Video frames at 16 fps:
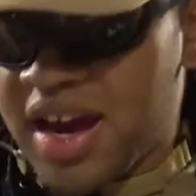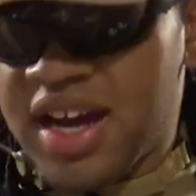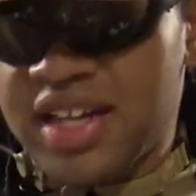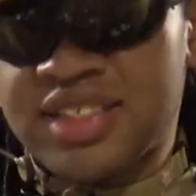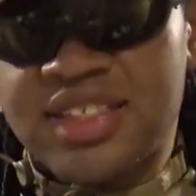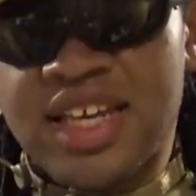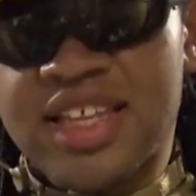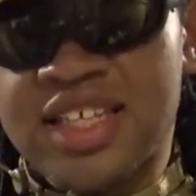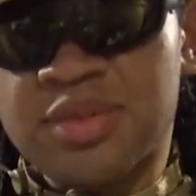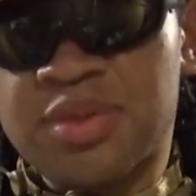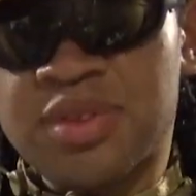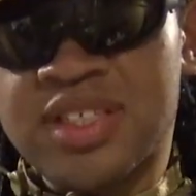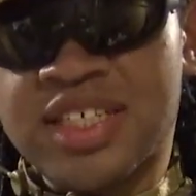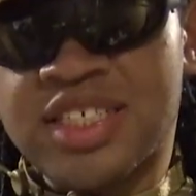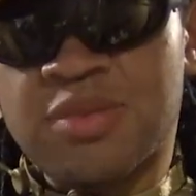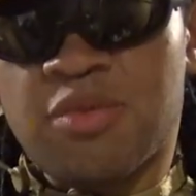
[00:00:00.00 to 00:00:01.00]
I'd say this
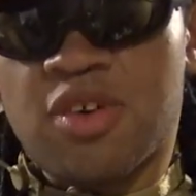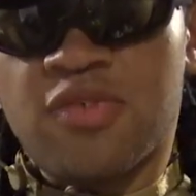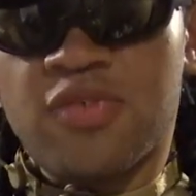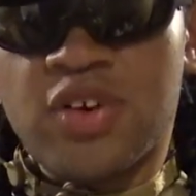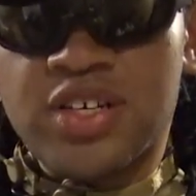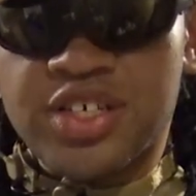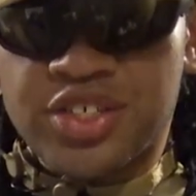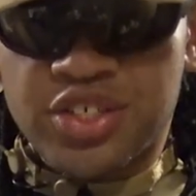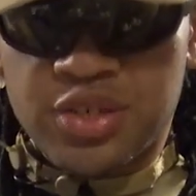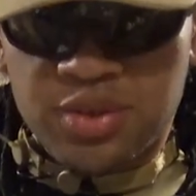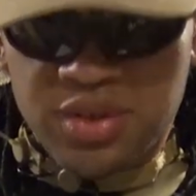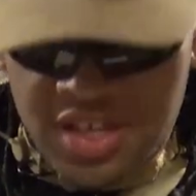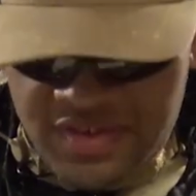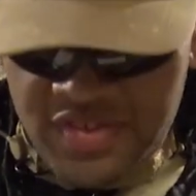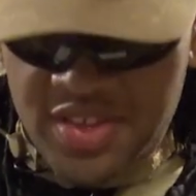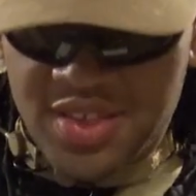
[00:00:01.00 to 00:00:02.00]
one's actually more fun to
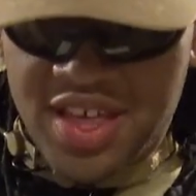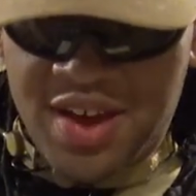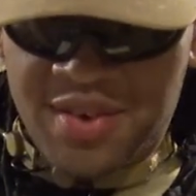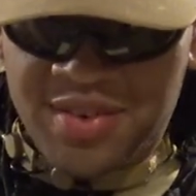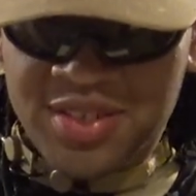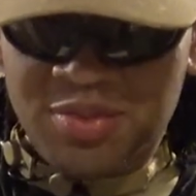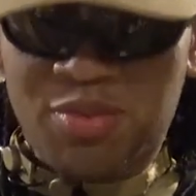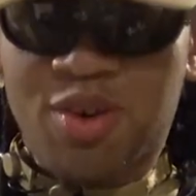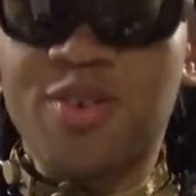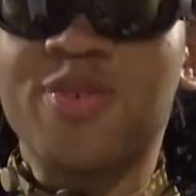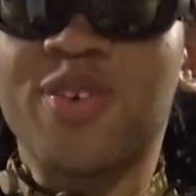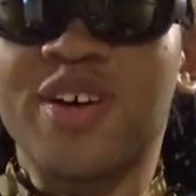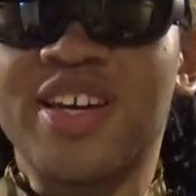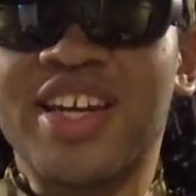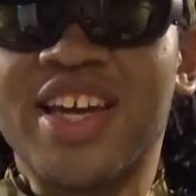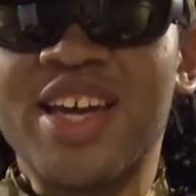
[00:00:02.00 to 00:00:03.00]
shoot, even though that one's more
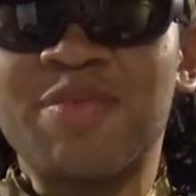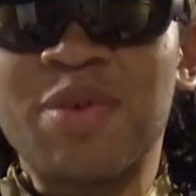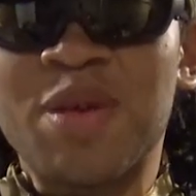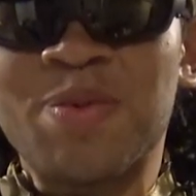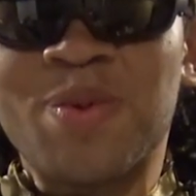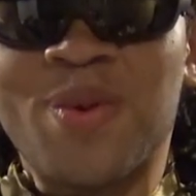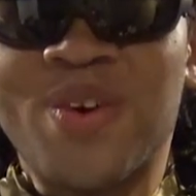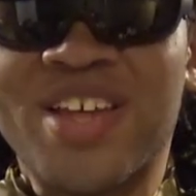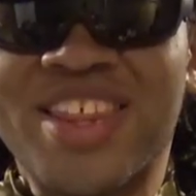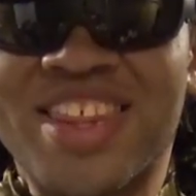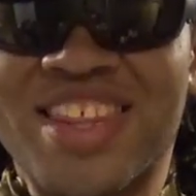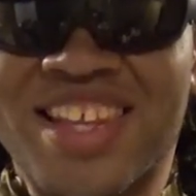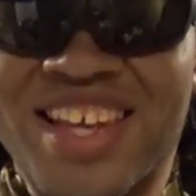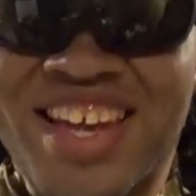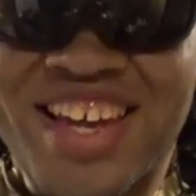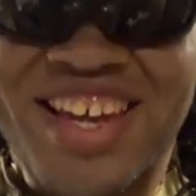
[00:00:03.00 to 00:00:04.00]
fun to hit people with.
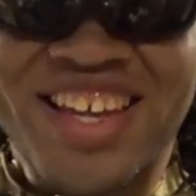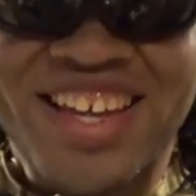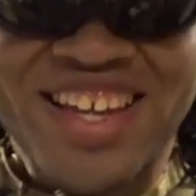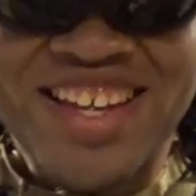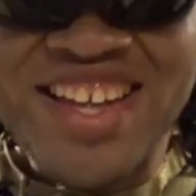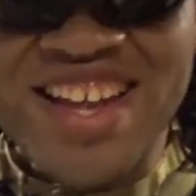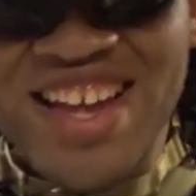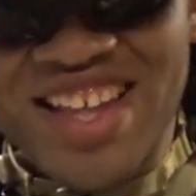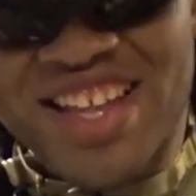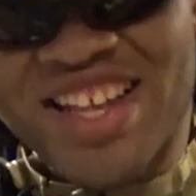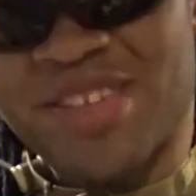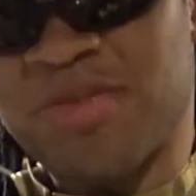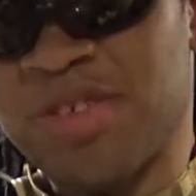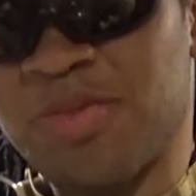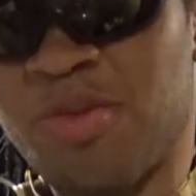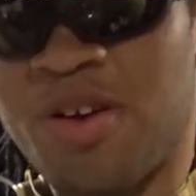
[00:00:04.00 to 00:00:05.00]

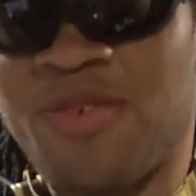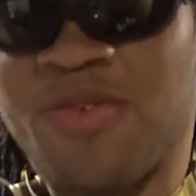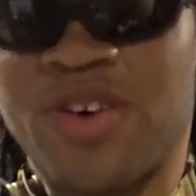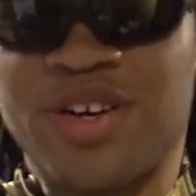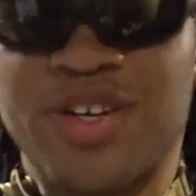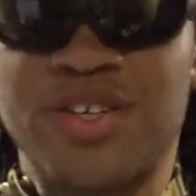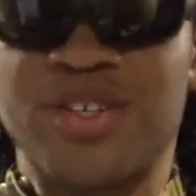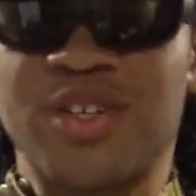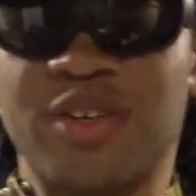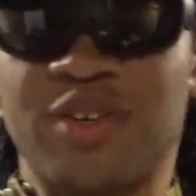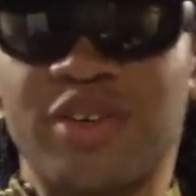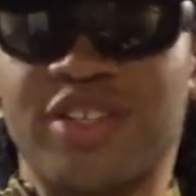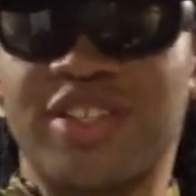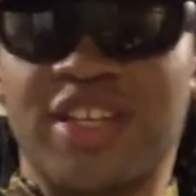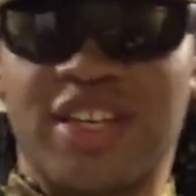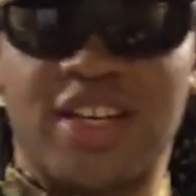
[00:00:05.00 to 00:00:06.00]
This one's more fun to shoot
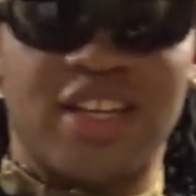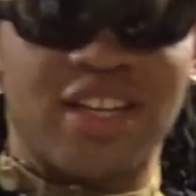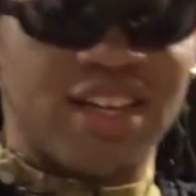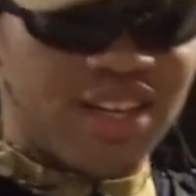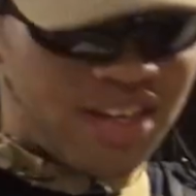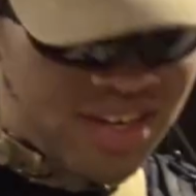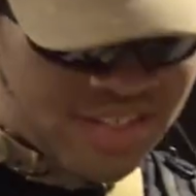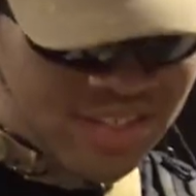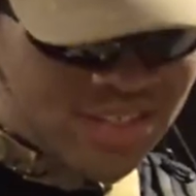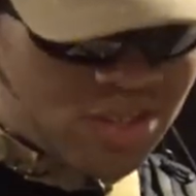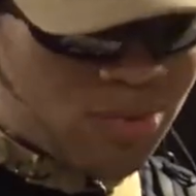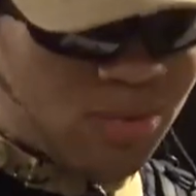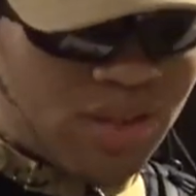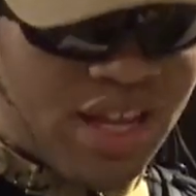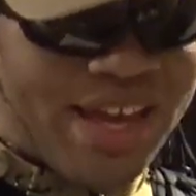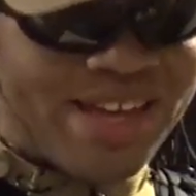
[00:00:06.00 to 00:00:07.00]
because it's so
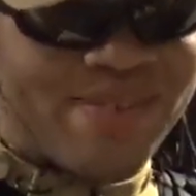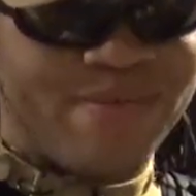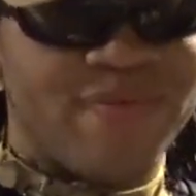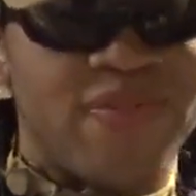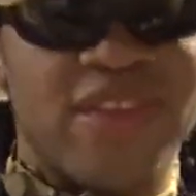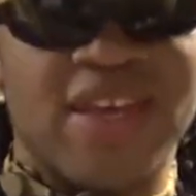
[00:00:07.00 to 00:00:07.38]
light,